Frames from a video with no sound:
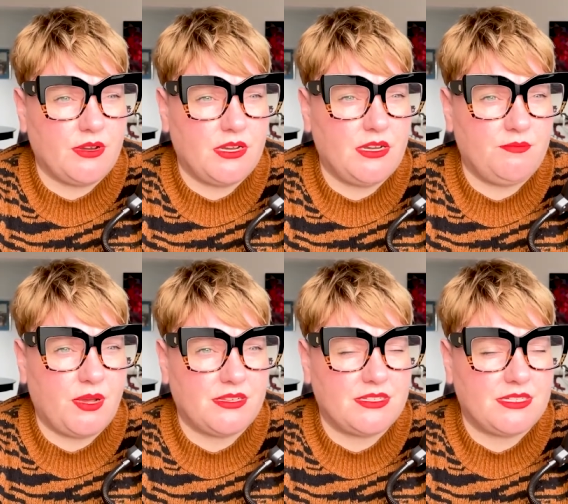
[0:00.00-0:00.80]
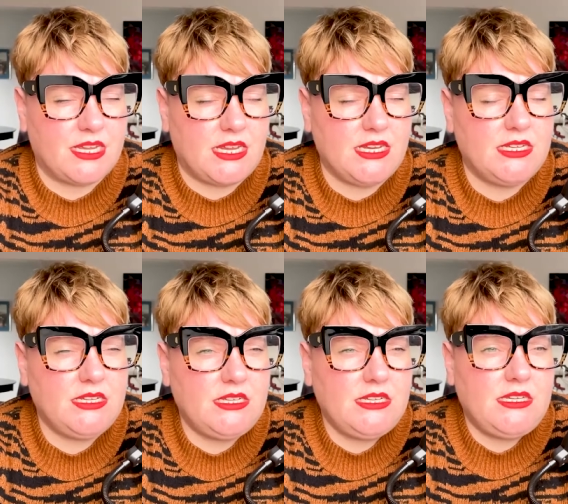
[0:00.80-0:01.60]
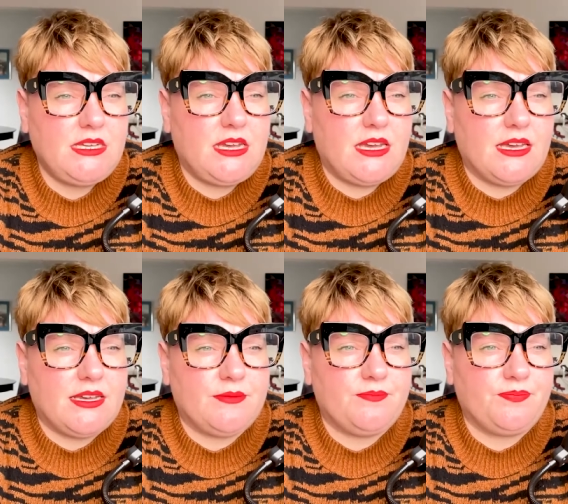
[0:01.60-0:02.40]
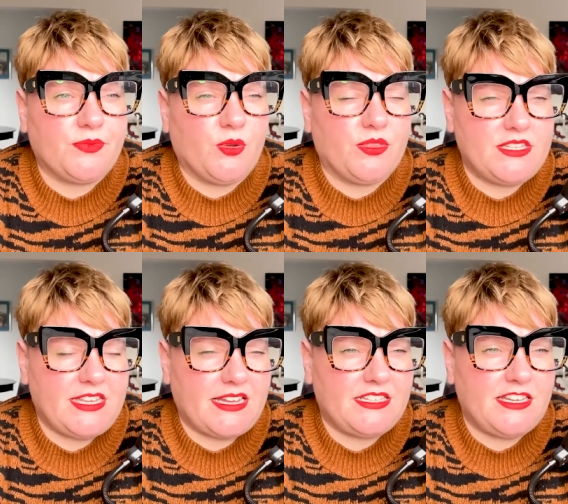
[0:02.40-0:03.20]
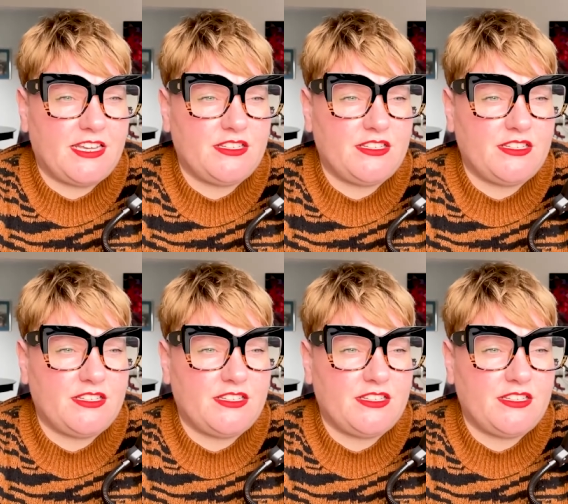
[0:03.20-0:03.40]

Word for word: in an in person date um, on the Saturday.